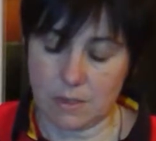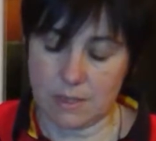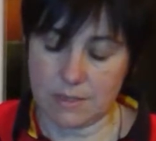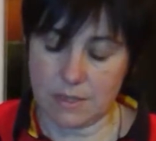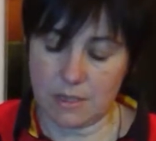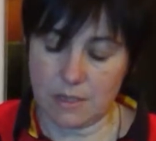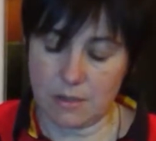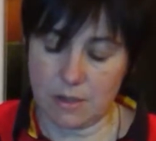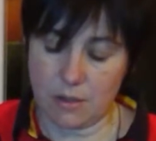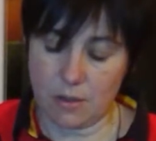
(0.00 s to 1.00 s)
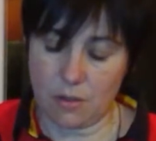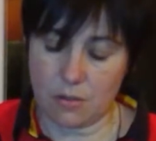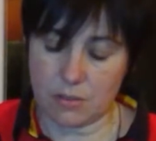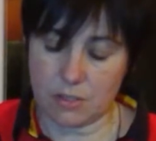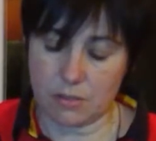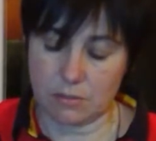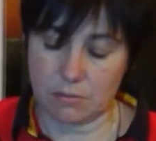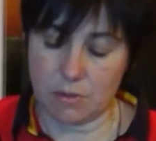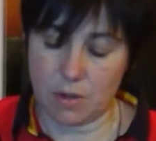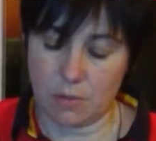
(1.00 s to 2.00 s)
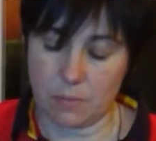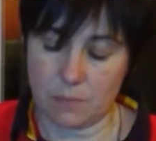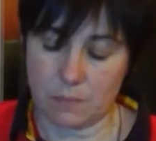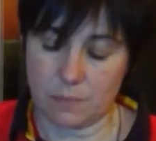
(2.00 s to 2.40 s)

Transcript: Is it in an odd row?